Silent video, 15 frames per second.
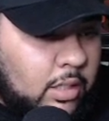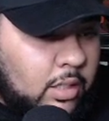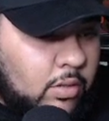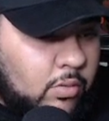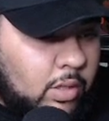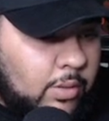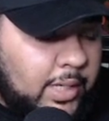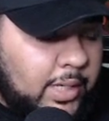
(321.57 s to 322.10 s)

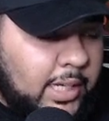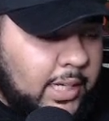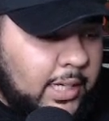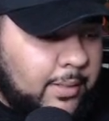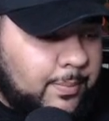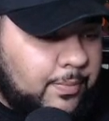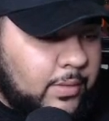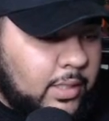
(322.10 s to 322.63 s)
Where we at?
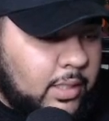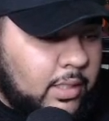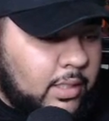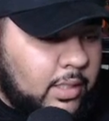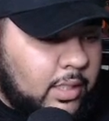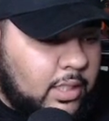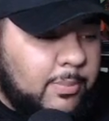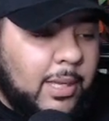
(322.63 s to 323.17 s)

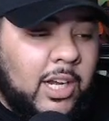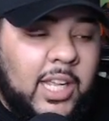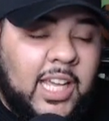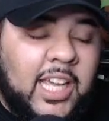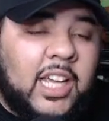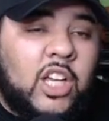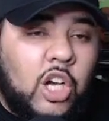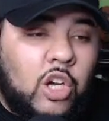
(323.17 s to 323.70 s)
This is about a
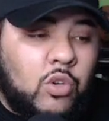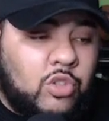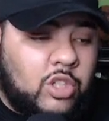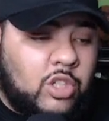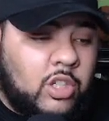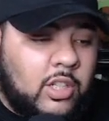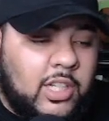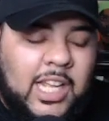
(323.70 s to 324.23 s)
head coach,
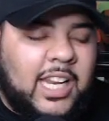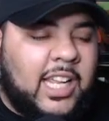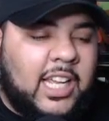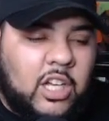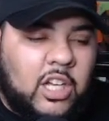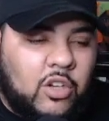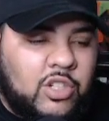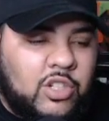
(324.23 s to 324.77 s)
not a head
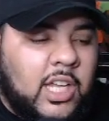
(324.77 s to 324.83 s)
coach.